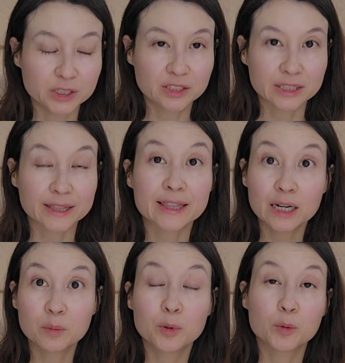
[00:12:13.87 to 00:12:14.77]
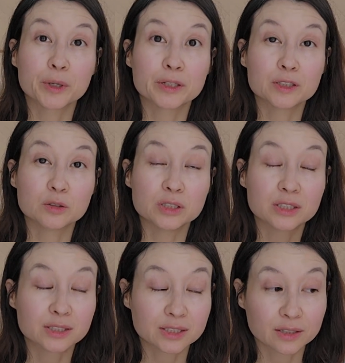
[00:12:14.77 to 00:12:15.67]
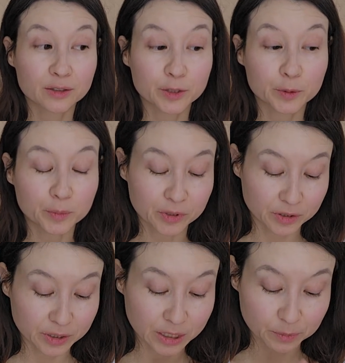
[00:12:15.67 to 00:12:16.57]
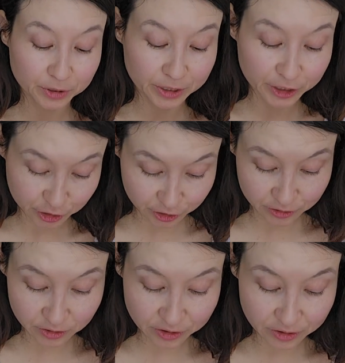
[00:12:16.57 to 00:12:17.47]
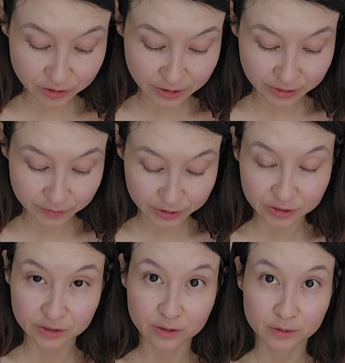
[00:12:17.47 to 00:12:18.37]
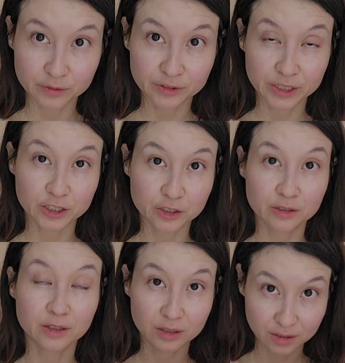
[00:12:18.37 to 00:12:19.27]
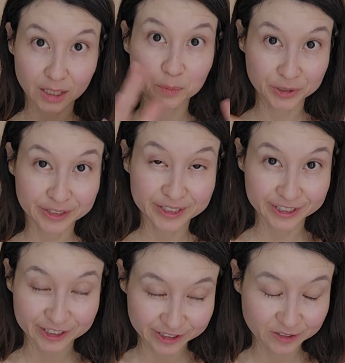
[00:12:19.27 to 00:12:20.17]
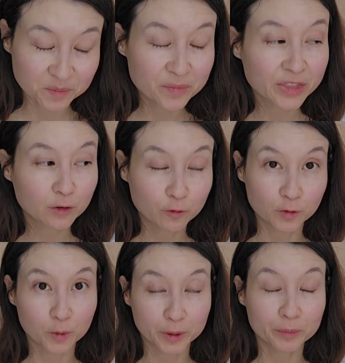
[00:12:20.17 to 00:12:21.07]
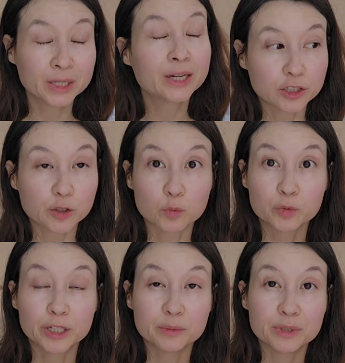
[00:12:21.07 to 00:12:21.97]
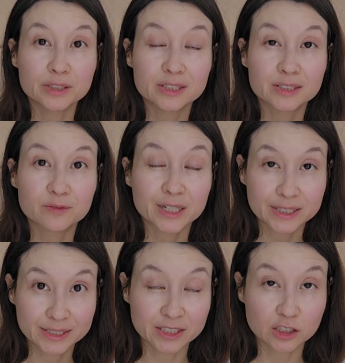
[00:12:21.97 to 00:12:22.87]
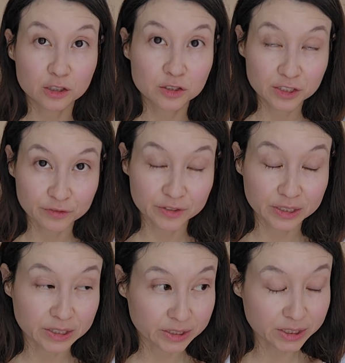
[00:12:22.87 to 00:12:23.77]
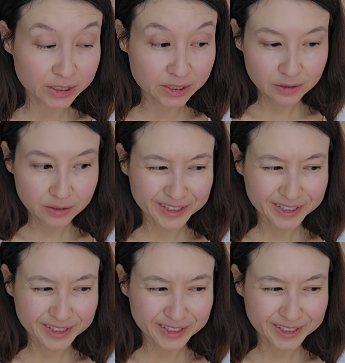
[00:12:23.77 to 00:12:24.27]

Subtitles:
At that point, you need to send them the application, the advanced notification application form, the rabies vaccine certificates.